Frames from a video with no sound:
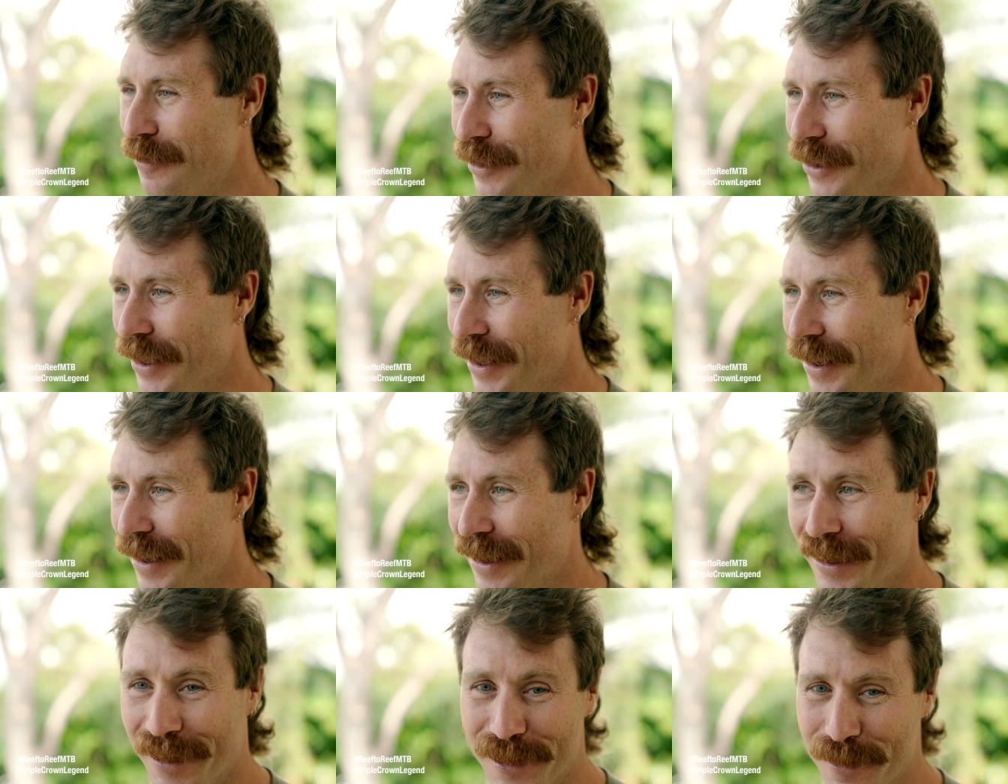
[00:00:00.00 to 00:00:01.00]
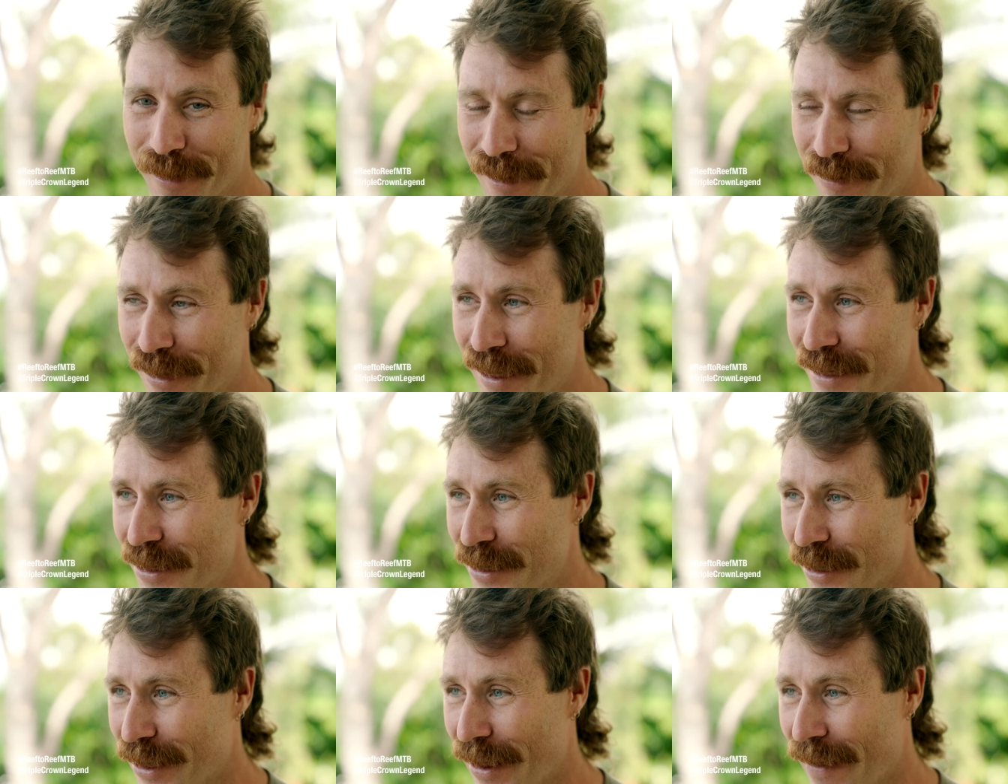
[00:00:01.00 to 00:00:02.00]
feeling? Are you ready for this? She's
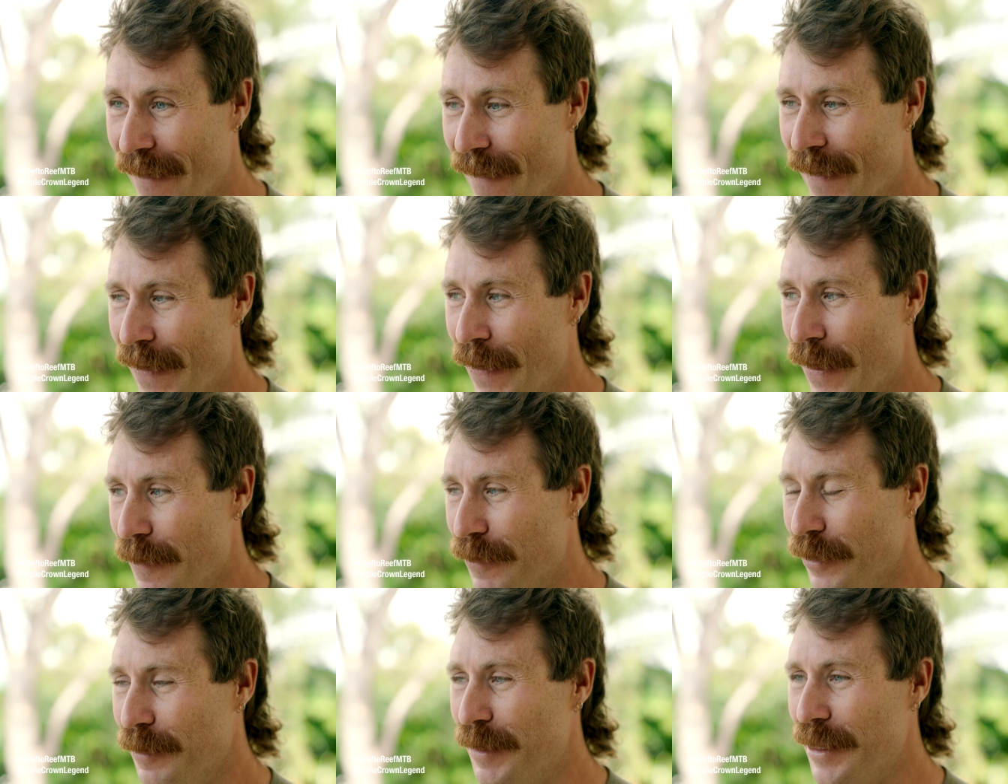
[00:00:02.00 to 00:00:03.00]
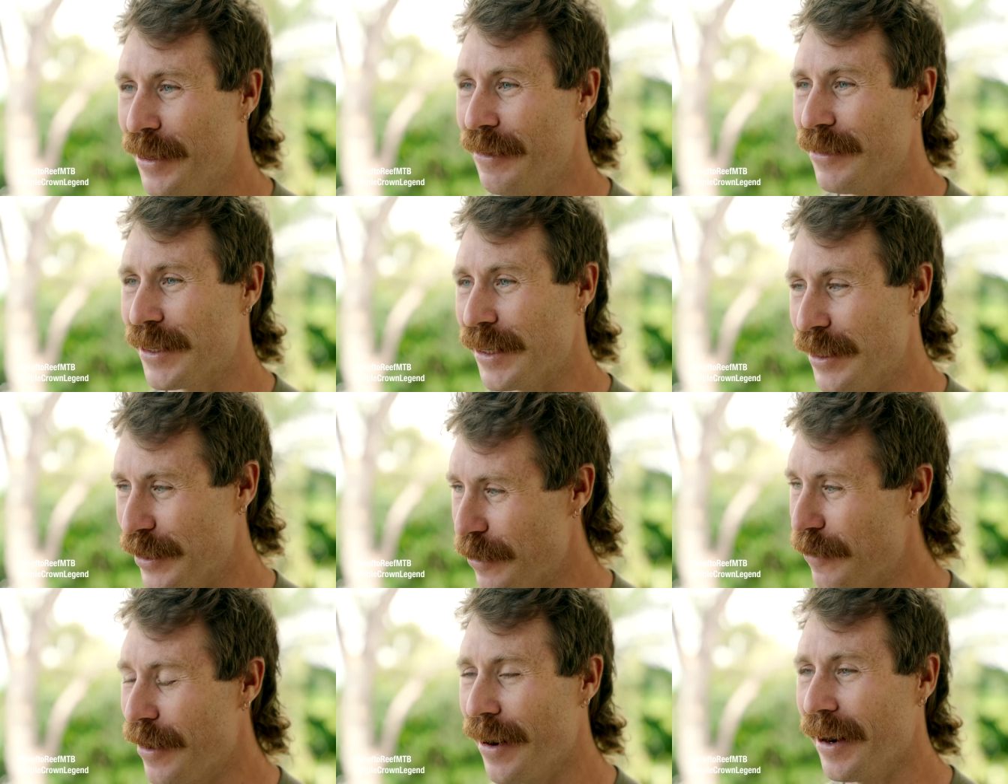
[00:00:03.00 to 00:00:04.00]
like, feeling a bit nervous. I said,
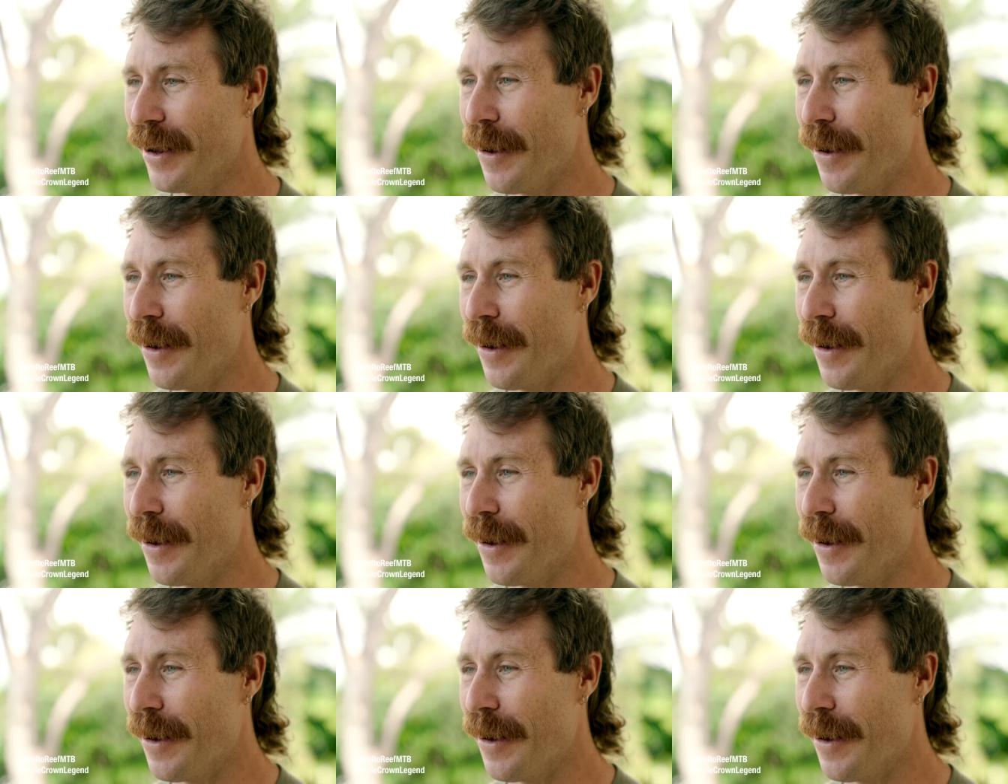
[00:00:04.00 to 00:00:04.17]
don't worry,